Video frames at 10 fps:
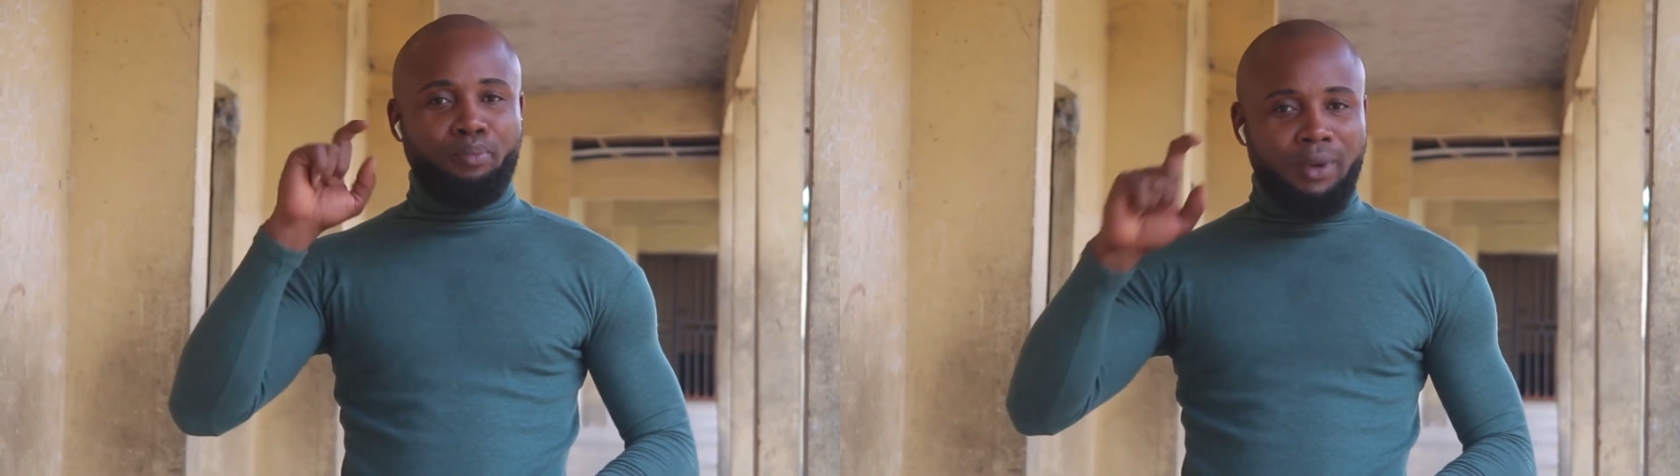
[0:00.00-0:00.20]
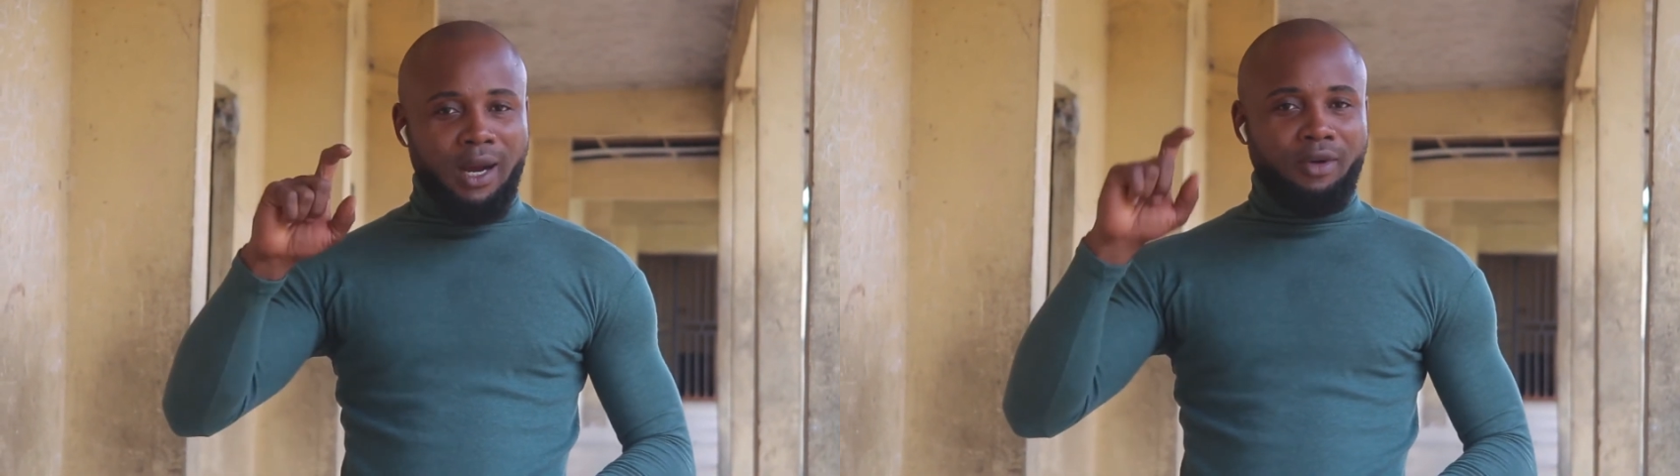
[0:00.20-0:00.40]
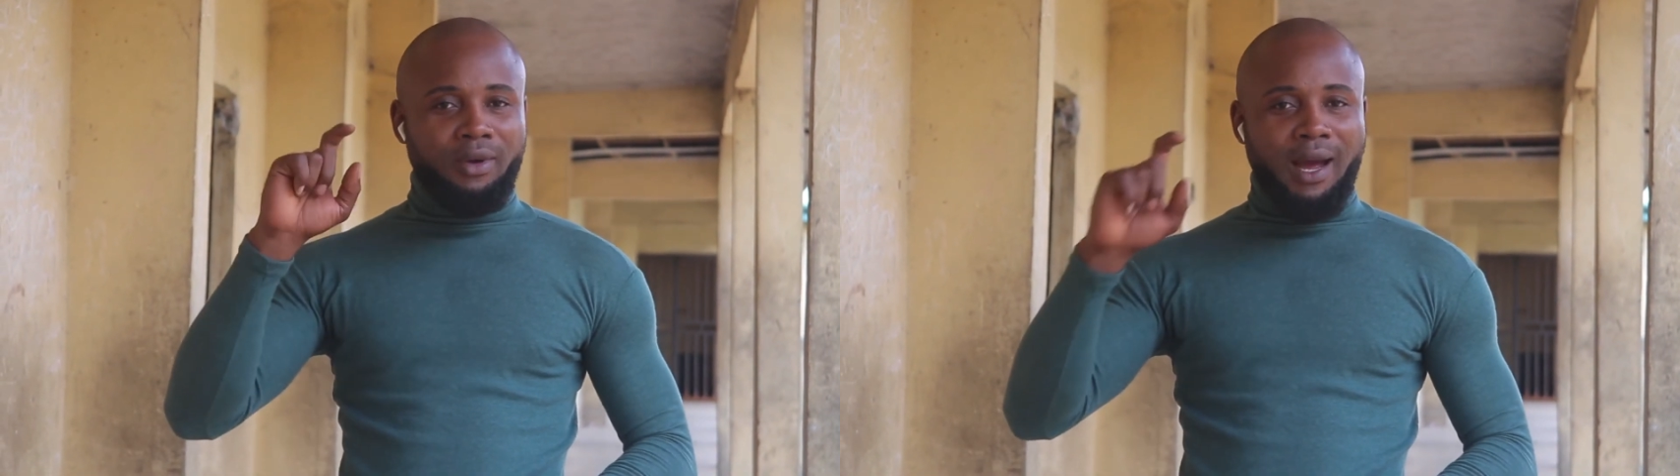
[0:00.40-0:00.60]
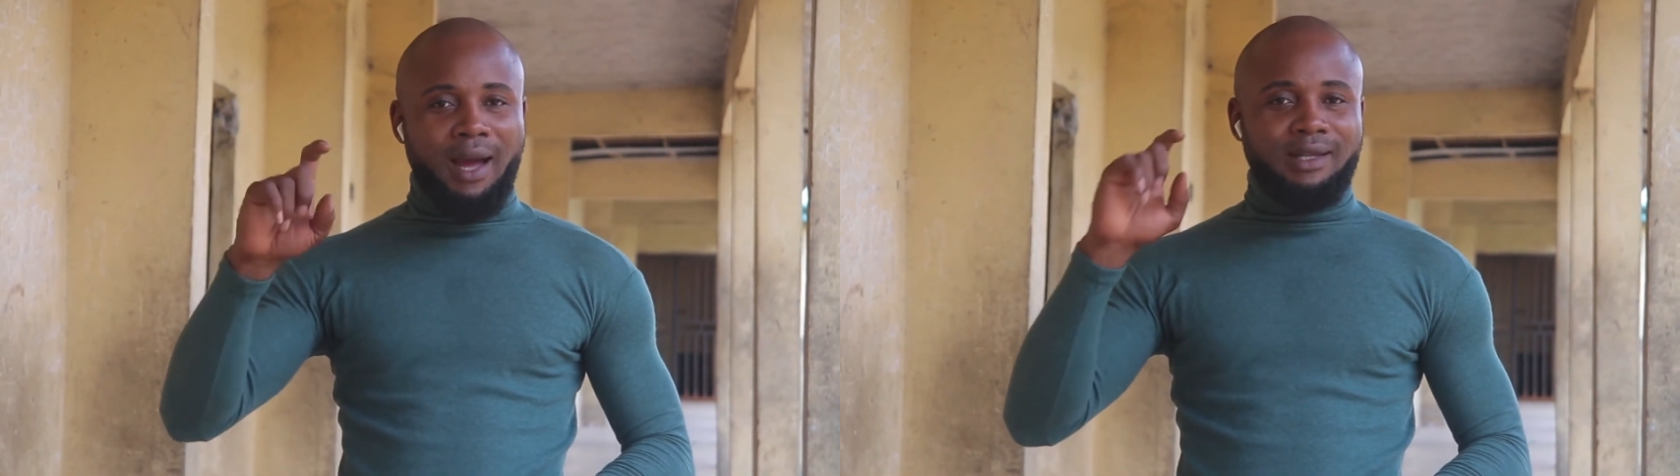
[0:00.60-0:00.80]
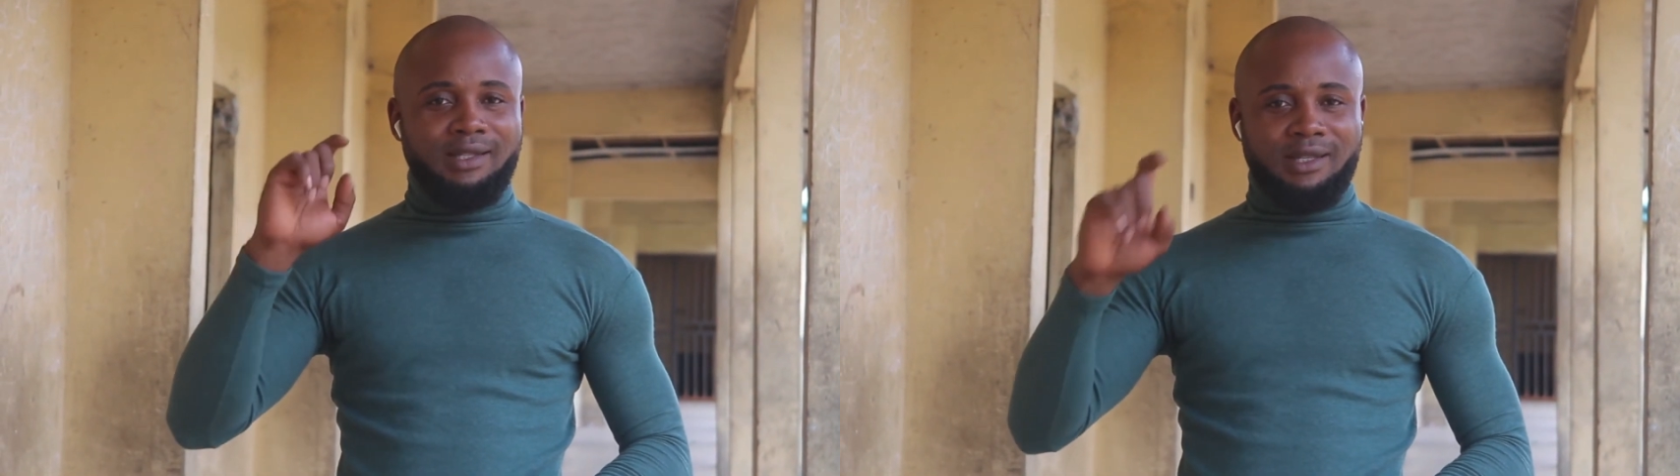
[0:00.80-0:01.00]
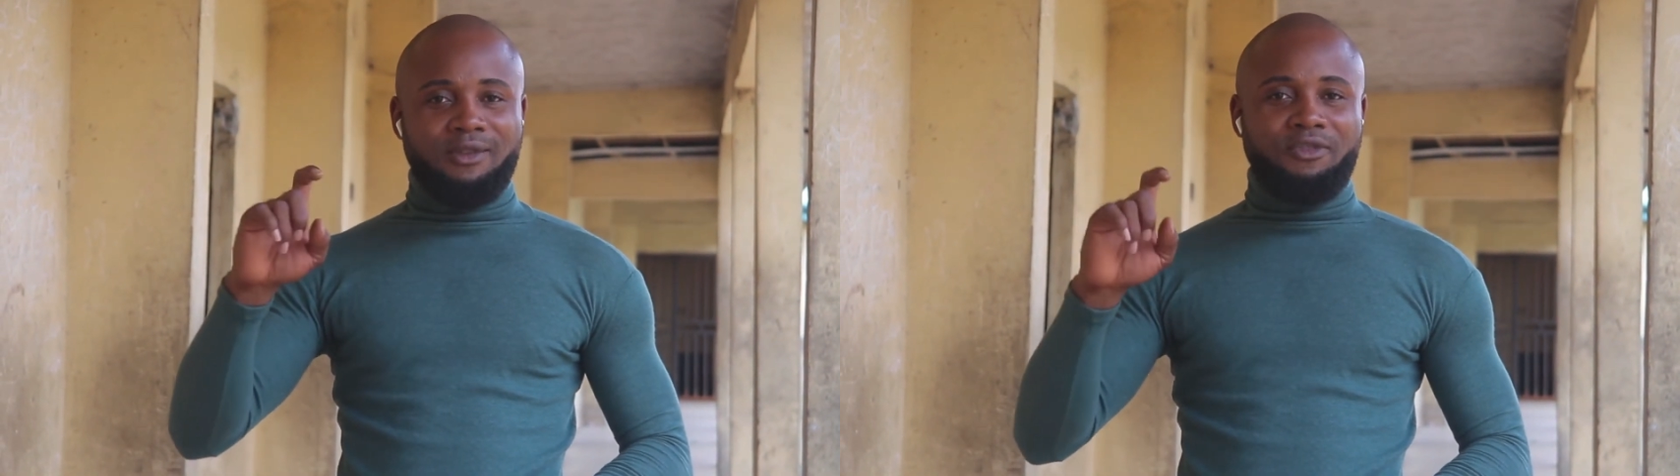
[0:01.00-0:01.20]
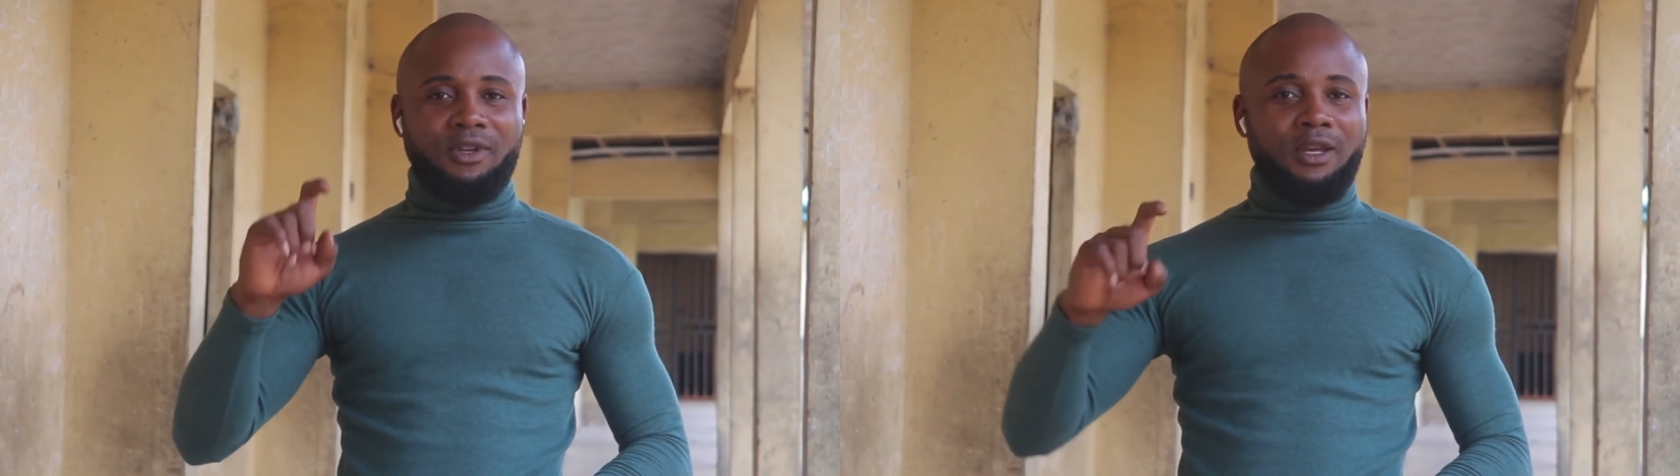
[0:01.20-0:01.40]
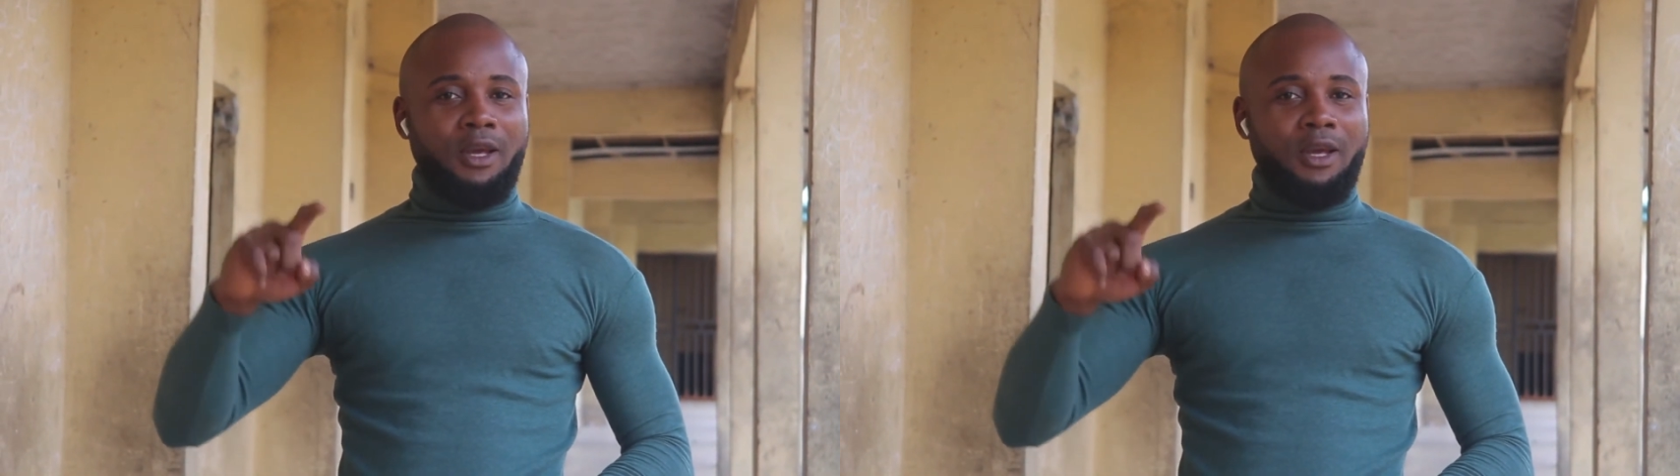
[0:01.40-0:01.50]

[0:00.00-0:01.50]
Brown Eyes TV.